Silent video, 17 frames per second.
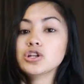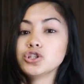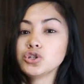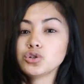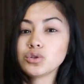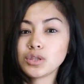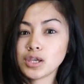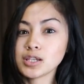
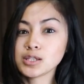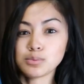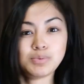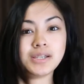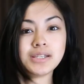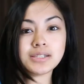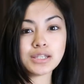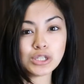Do these
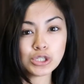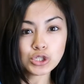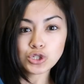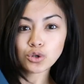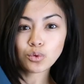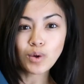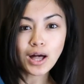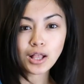pieces
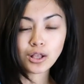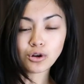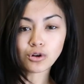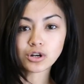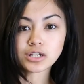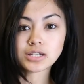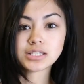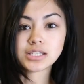do well,
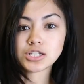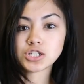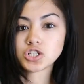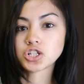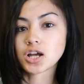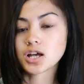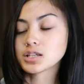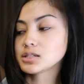or is it
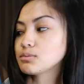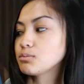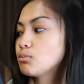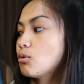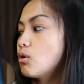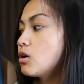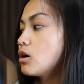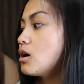just
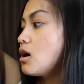more